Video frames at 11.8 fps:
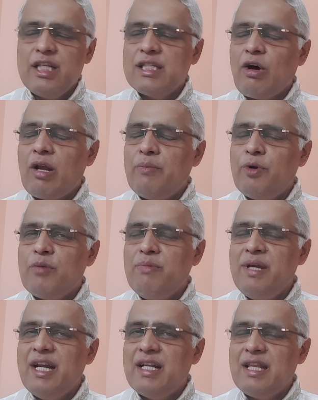is all about
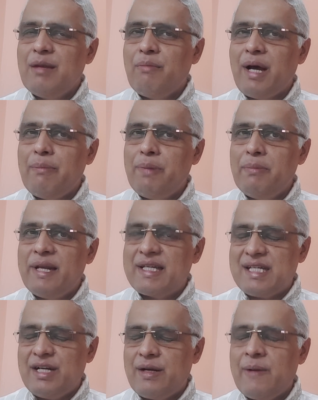me and then my people,
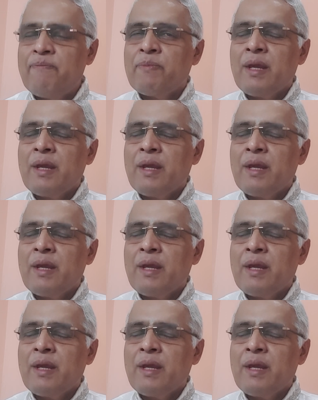etc.